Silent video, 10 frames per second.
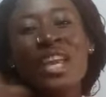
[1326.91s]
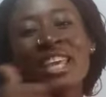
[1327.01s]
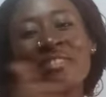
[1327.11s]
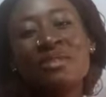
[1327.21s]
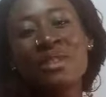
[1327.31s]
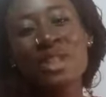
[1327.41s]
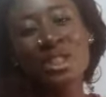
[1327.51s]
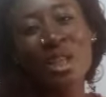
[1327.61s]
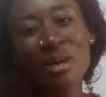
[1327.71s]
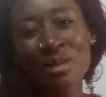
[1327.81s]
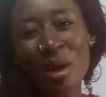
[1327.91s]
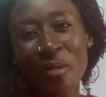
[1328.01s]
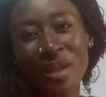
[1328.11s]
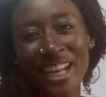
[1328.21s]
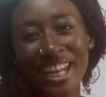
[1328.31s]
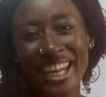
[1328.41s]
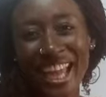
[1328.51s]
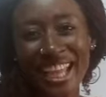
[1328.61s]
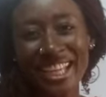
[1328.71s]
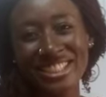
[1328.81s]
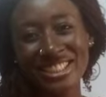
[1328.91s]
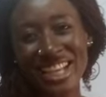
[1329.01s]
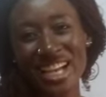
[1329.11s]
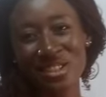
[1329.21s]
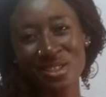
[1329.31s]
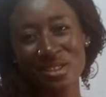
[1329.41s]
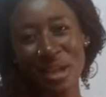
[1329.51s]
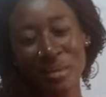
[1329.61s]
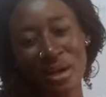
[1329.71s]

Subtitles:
Give this video a thumbs up, like, share, and subscribe.